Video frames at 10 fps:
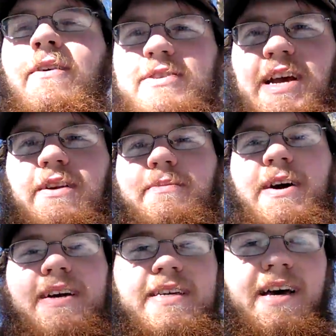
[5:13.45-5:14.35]
which I don't
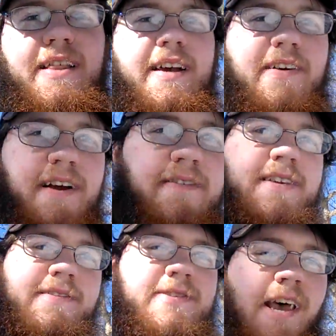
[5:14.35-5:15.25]
mind. I like crank
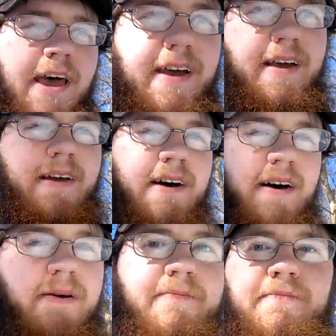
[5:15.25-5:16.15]
windows.
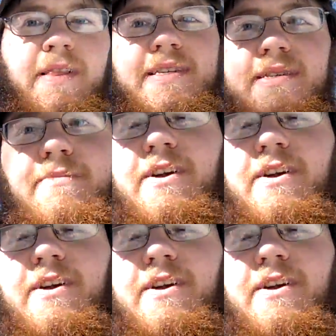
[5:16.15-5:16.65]
Less to